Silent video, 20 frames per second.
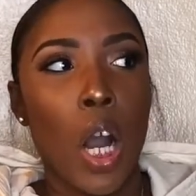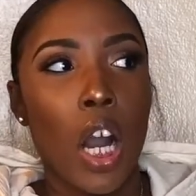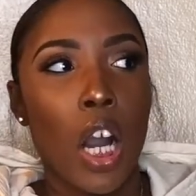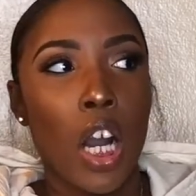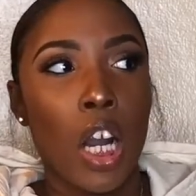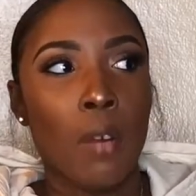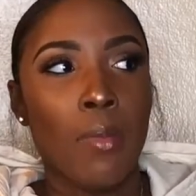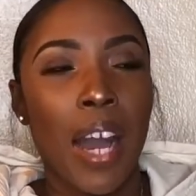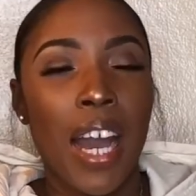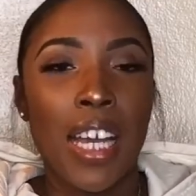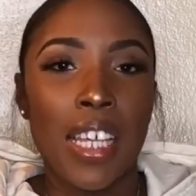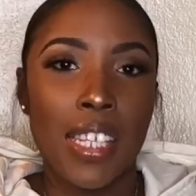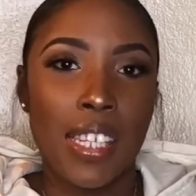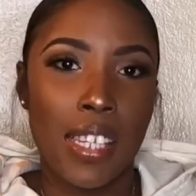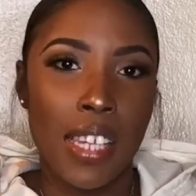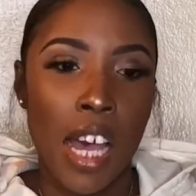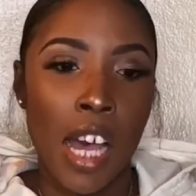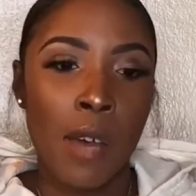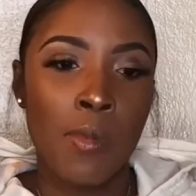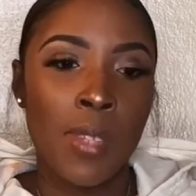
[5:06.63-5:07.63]
I
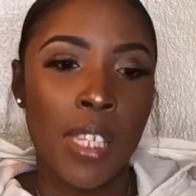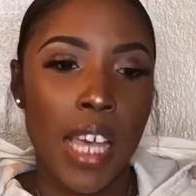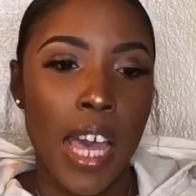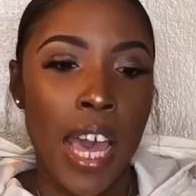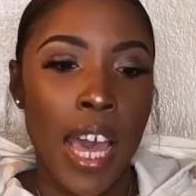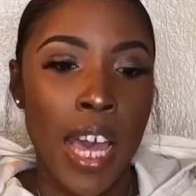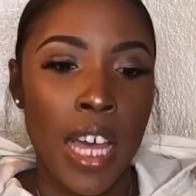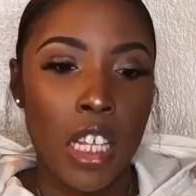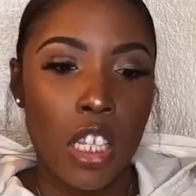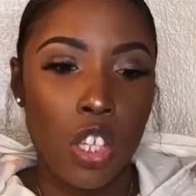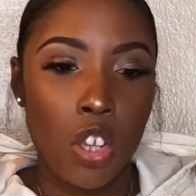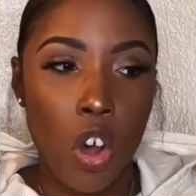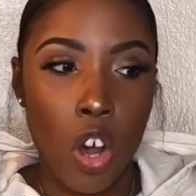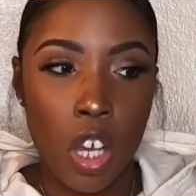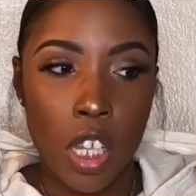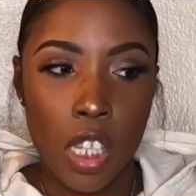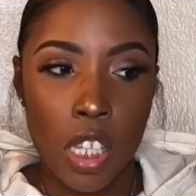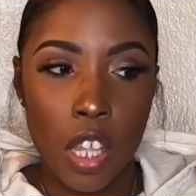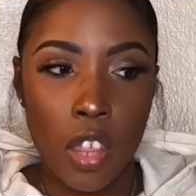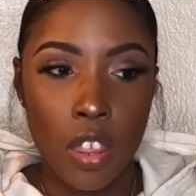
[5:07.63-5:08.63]
stopped at
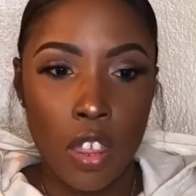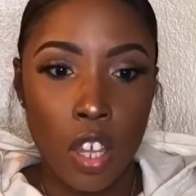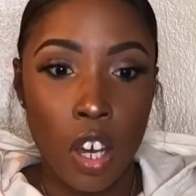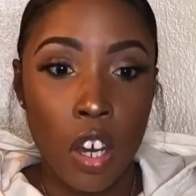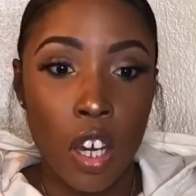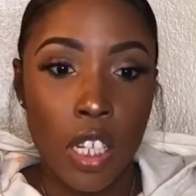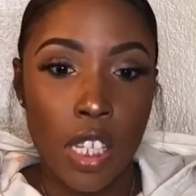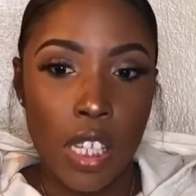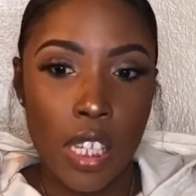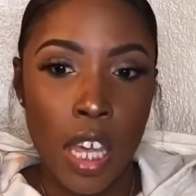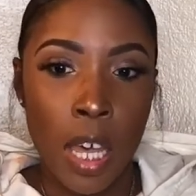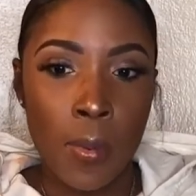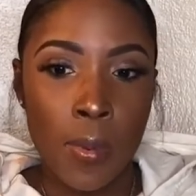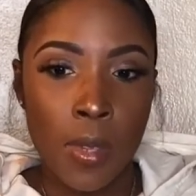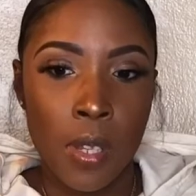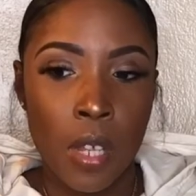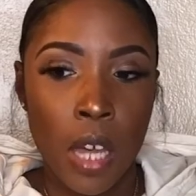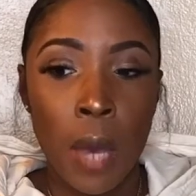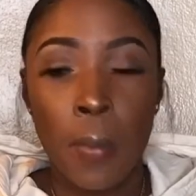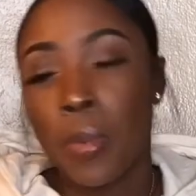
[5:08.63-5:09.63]
Talks and Thoughts
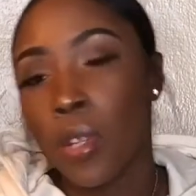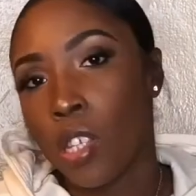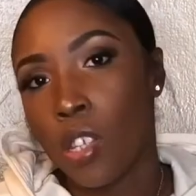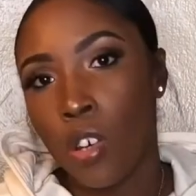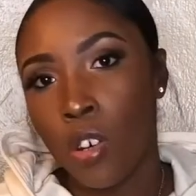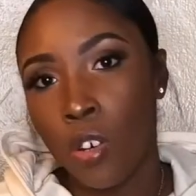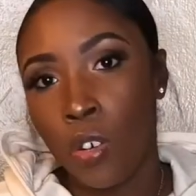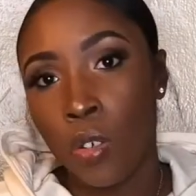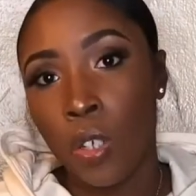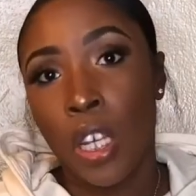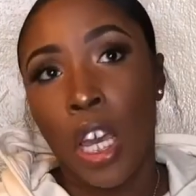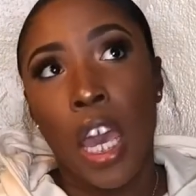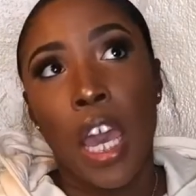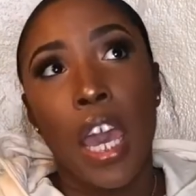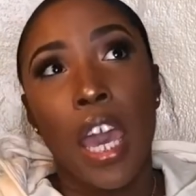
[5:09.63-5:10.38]
episode,